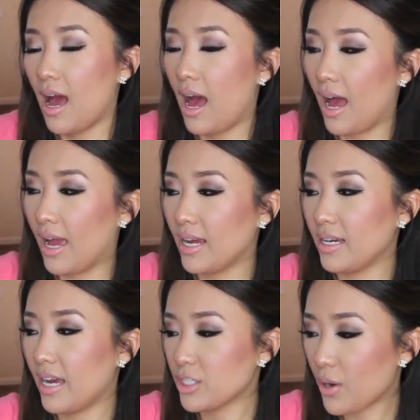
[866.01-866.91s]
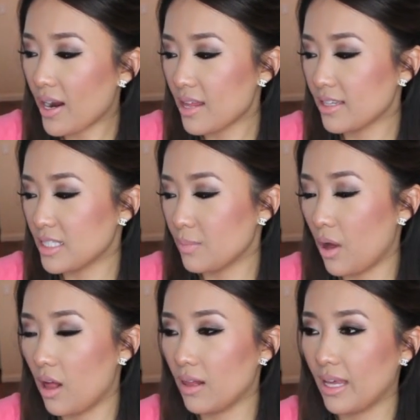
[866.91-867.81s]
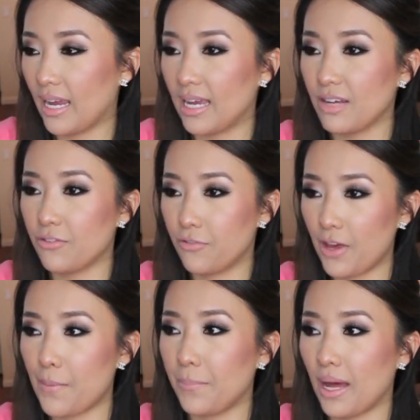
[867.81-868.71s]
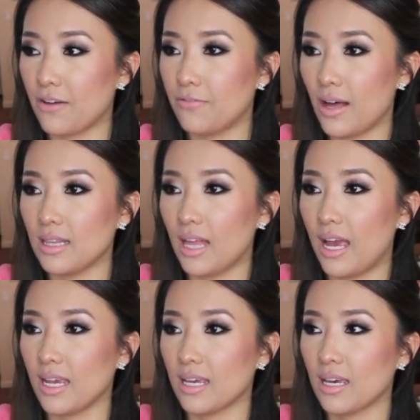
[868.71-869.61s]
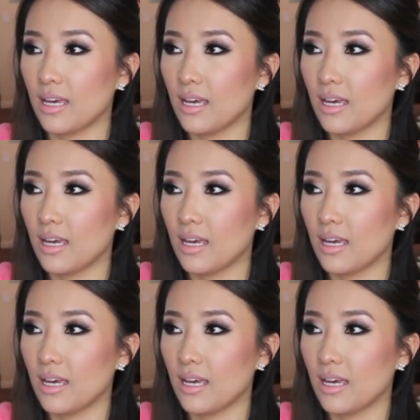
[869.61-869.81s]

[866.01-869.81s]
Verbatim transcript: I had tried on a small and it fit, but I felt like